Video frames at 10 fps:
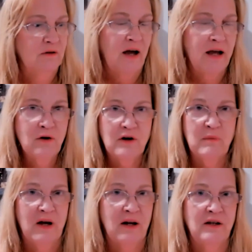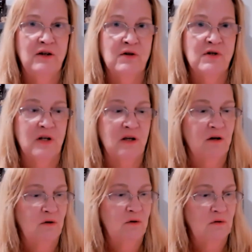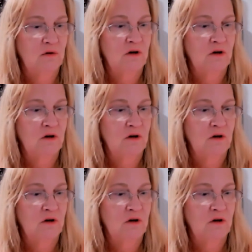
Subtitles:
I heard about it years ago